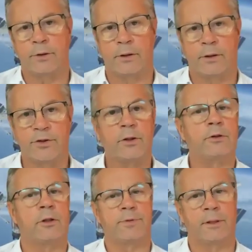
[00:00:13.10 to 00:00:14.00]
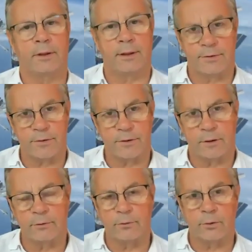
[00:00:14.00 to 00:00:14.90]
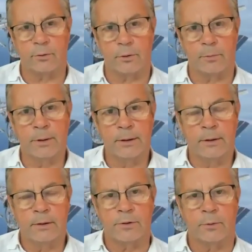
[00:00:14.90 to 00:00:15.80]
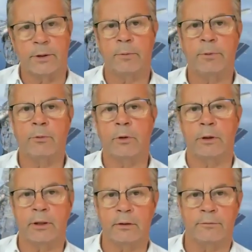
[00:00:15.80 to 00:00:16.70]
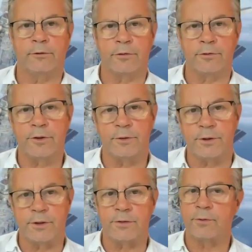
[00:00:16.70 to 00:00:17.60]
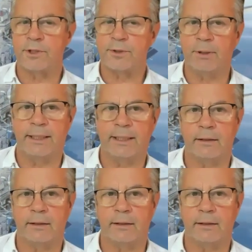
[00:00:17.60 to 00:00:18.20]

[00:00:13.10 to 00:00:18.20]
the startups associated to the group. So we're going to be running different series to explain